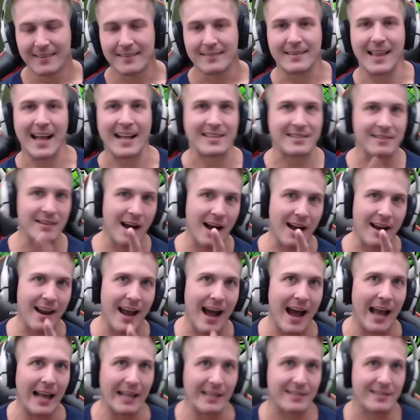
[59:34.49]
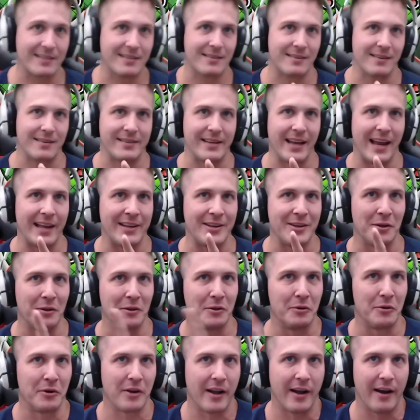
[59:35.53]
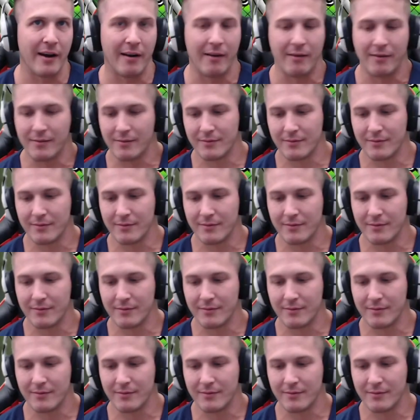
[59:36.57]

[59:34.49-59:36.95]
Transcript: That's not nice, Daniel Lugo.